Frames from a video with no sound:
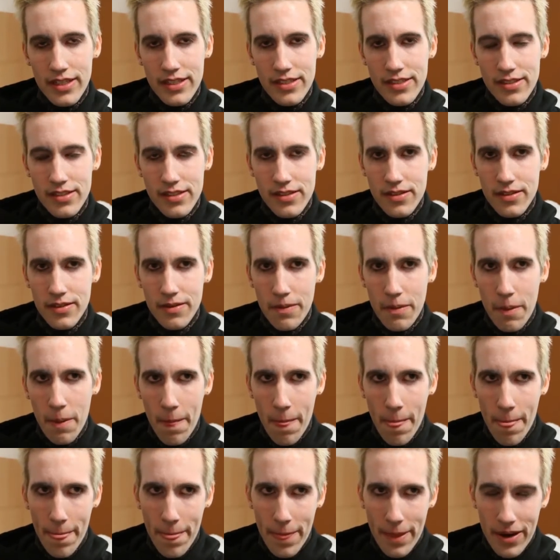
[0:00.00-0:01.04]
this
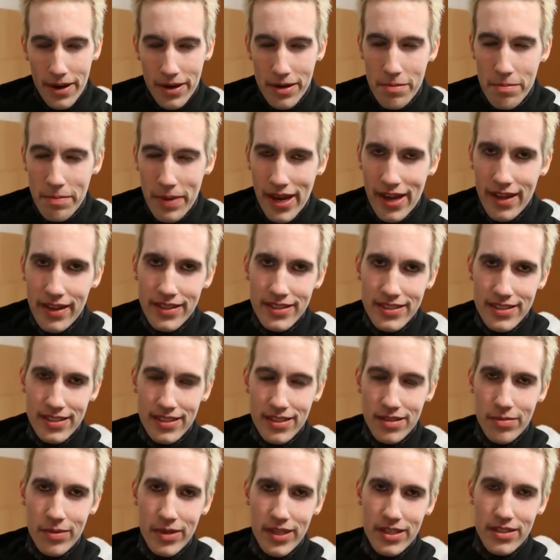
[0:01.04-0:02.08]
unbalance
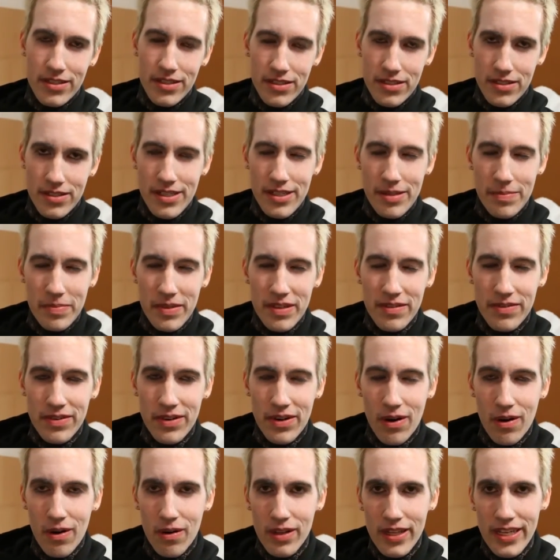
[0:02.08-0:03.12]
in the relationship
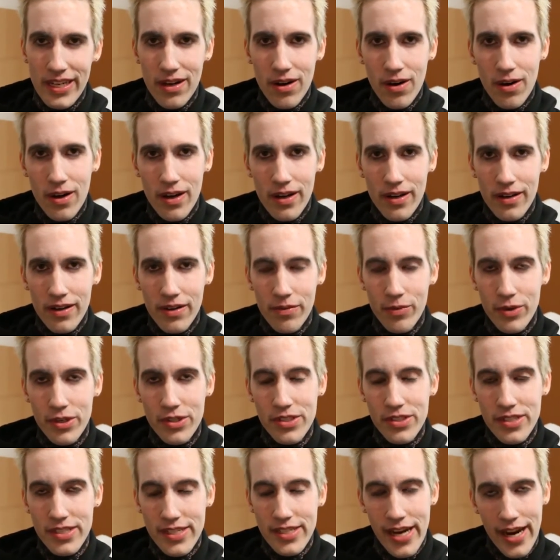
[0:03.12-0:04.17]
even early on,
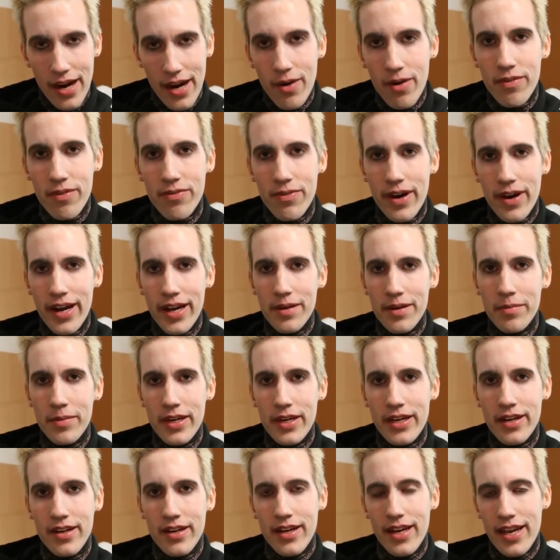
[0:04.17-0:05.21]
which terrified
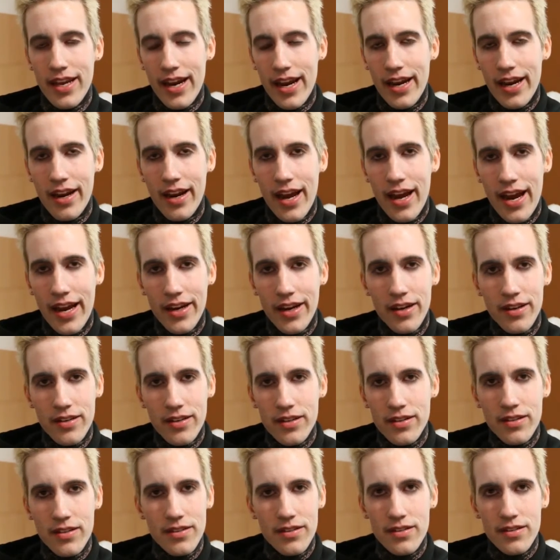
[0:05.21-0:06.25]
me, and I
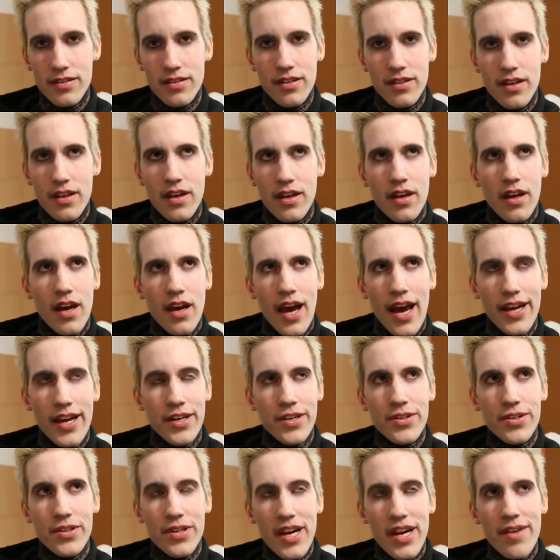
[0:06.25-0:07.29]

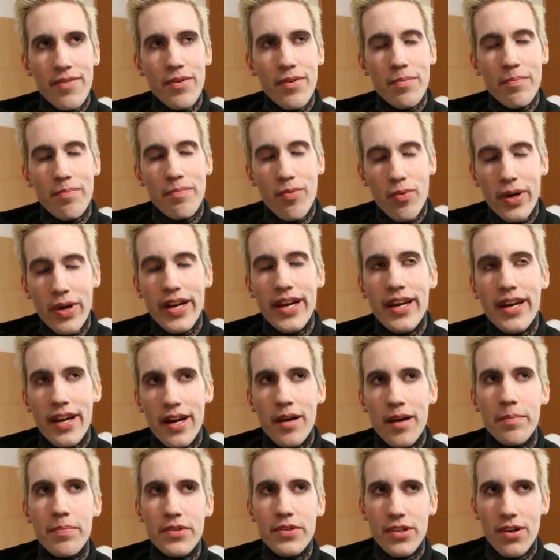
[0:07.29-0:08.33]
could never bring it
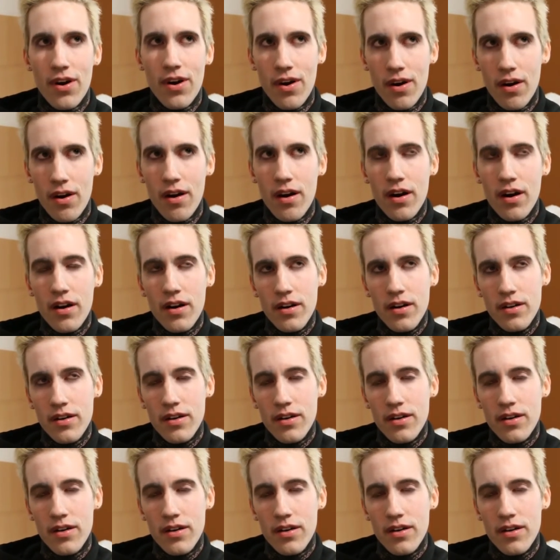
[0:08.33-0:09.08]
up to her.